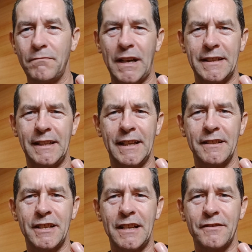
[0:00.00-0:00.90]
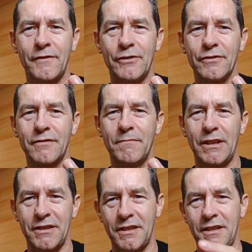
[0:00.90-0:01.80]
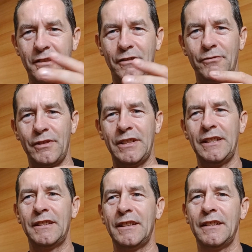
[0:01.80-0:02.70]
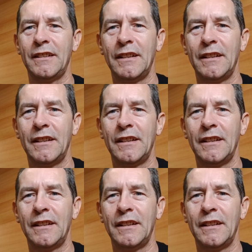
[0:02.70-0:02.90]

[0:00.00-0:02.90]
but I didn't get charged for those because it's included in the